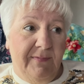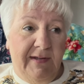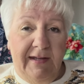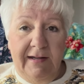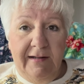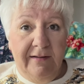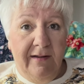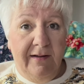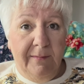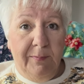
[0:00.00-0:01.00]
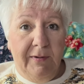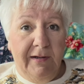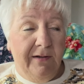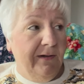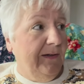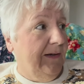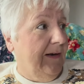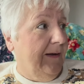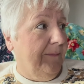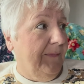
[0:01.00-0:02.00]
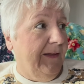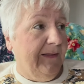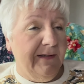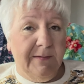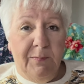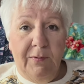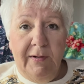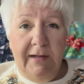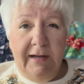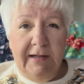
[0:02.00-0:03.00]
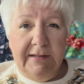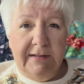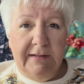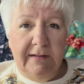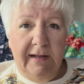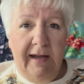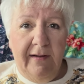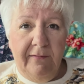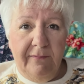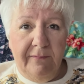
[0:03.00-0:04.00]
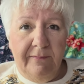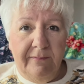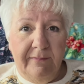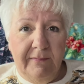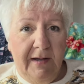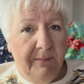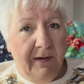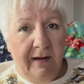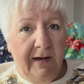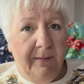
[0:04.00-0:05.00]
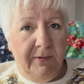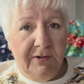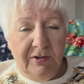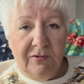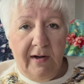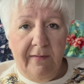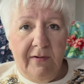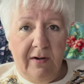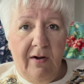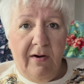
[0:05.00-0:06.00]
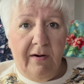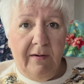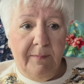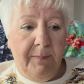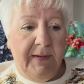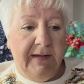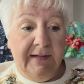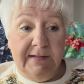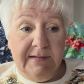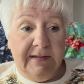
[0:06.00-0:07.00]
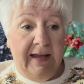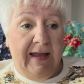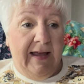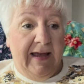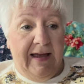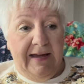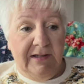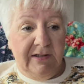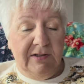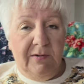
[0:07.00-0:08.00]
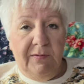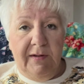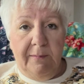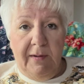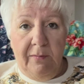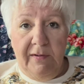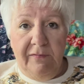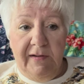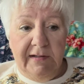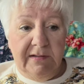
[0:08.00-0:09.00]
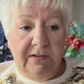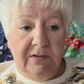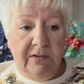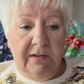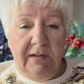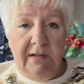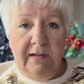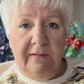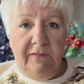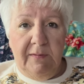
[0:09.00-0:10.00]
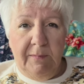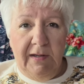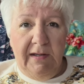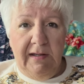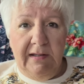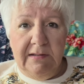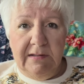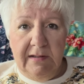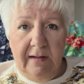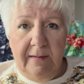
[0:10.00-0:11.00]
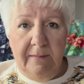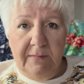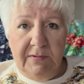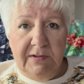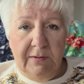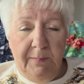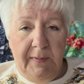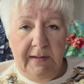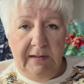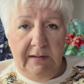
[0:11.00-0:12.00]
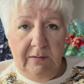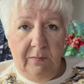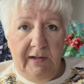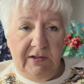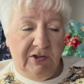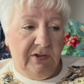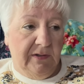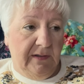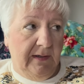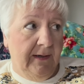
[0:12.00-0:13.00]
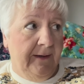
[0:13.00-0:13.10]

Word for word: getting along pretty good. I'm at this point. I still have am not able to drive a car because I just don't think my reflexes are good enough and my knee's not still bending the way it should.